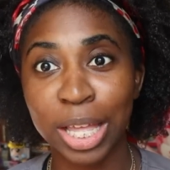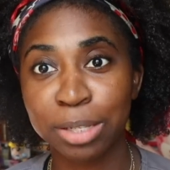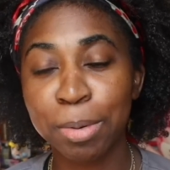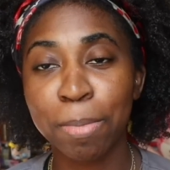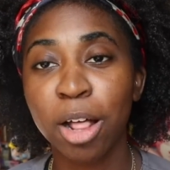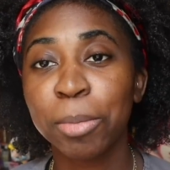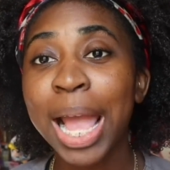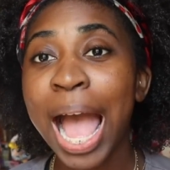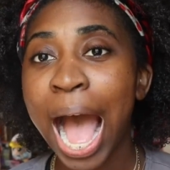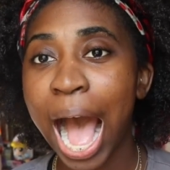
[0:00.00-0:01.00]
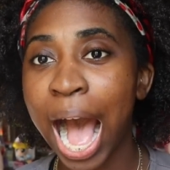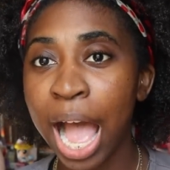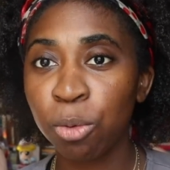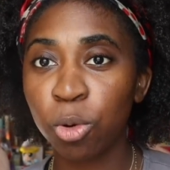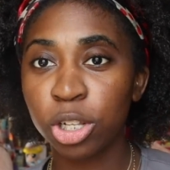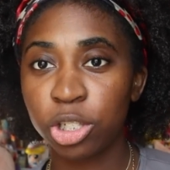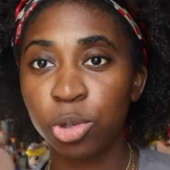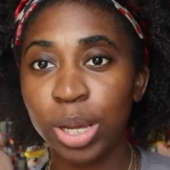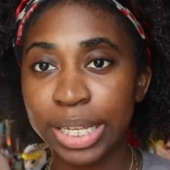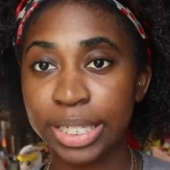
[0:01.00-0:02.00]
that's been bothering me. I want
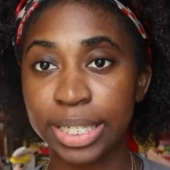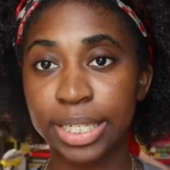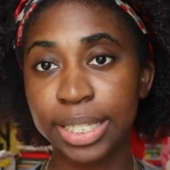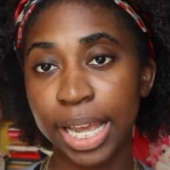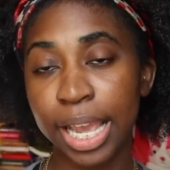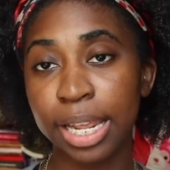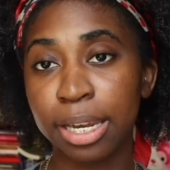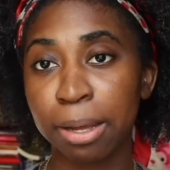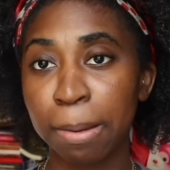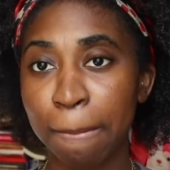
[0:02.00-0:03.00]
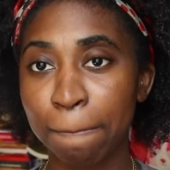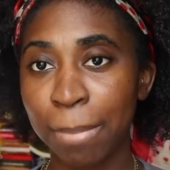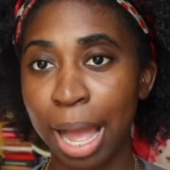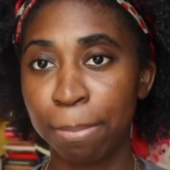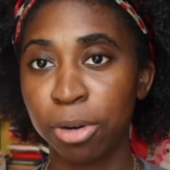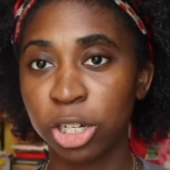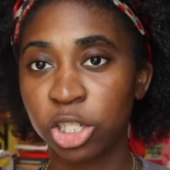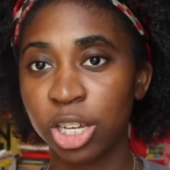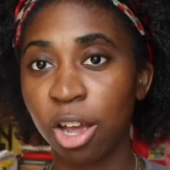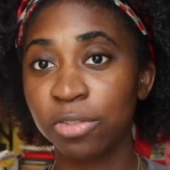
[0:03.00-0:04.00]
to extend my
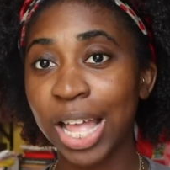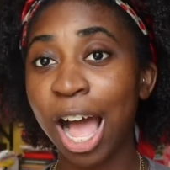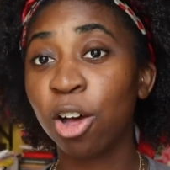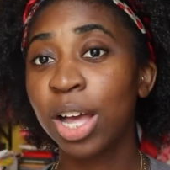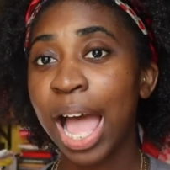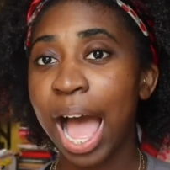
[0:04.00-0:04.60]
bookshelves out.